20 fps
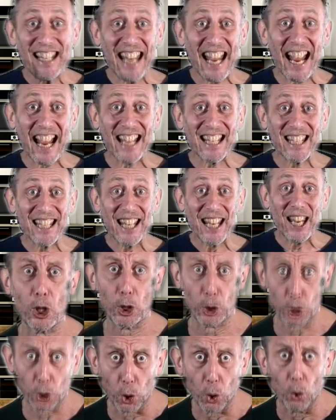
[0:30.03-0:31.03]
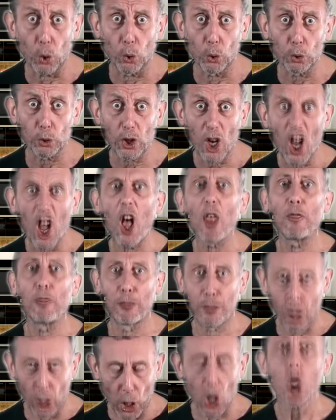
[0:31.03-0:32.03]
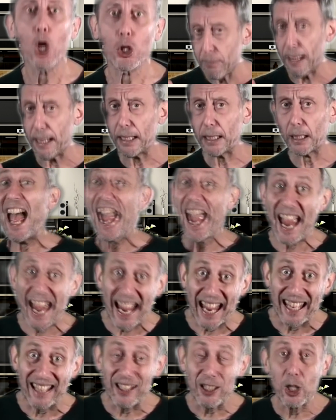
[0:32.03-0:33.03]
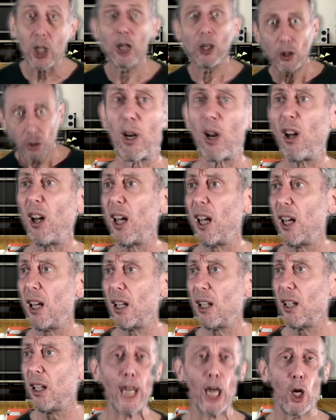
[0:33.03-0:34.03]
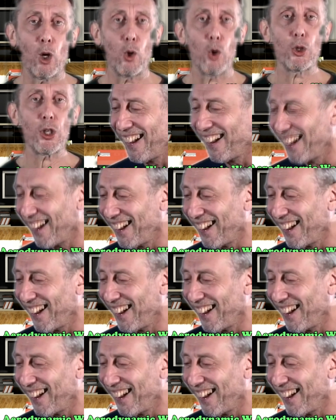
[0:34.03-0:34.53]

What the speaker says: Yes, it's called The Mick and Brian Show.